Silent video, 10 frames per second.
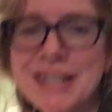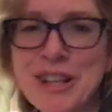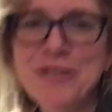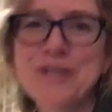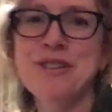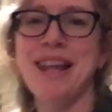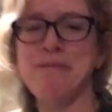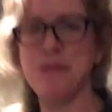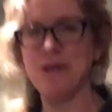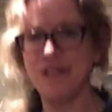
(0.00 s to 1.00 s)
and you do that
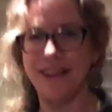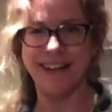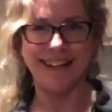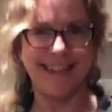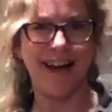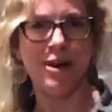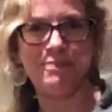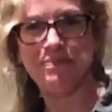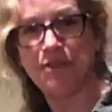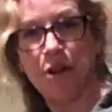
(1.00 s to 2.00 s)
move it
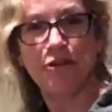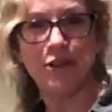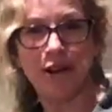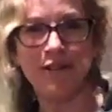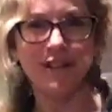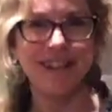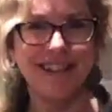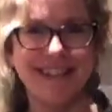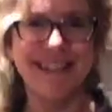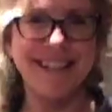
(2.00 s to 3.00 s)
um, over and over,
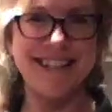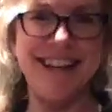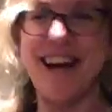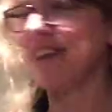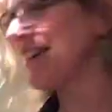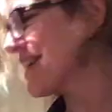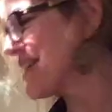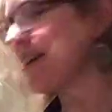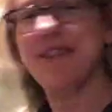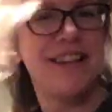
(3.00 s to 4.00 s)
it gets tiring.
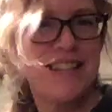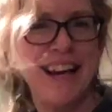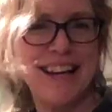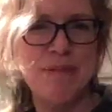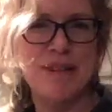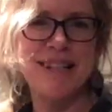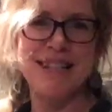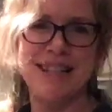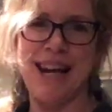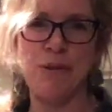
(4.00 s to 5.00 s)
So that's not gonna be
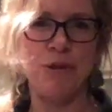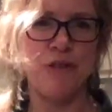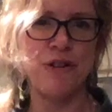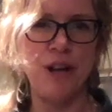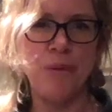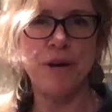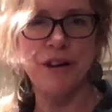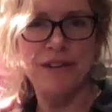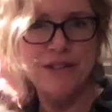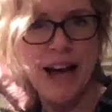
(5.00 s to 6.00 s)
sustainable for a long
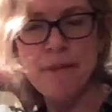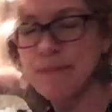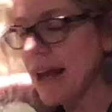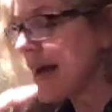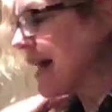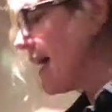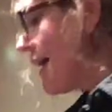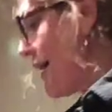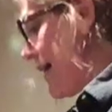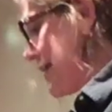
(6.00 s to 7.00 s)
period of time.
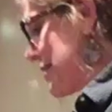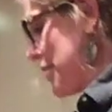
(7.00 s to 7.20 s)
And